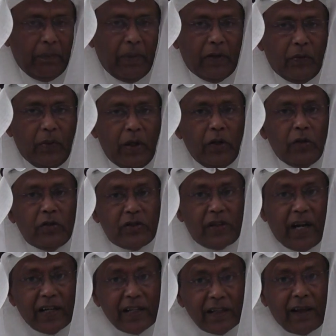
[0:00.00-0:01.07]
But when you
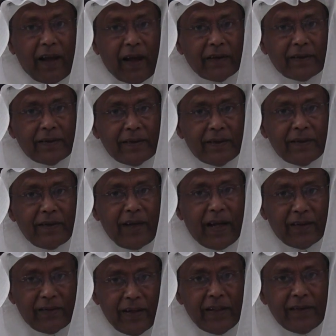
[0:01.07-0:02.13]
study that
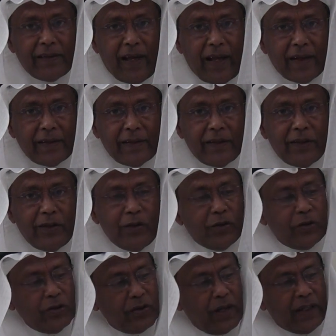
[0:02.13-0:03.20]
and read that,
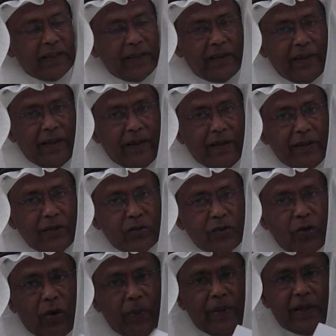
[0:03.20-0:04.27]
you should write it here.
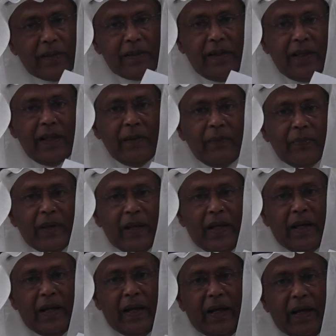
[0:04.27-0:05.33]
So obviously
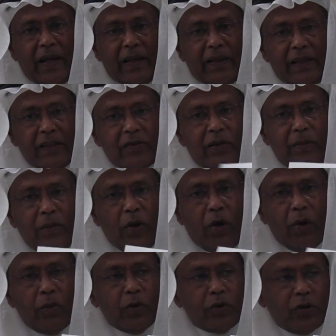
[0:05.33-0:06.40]
this will be
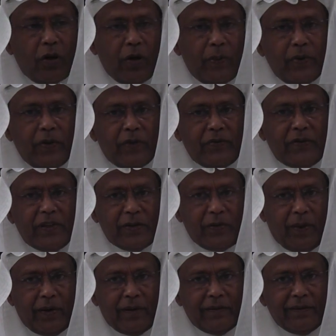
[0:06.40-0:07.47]
almost a copy of this
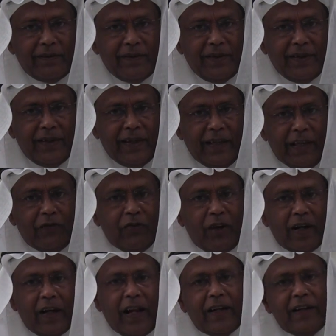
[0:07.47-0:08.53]
one if you
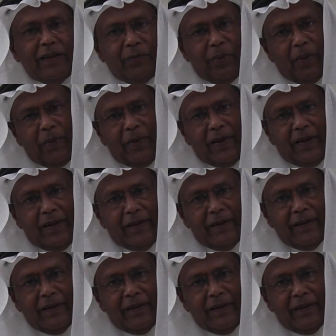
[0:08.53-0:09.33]
have done it properly.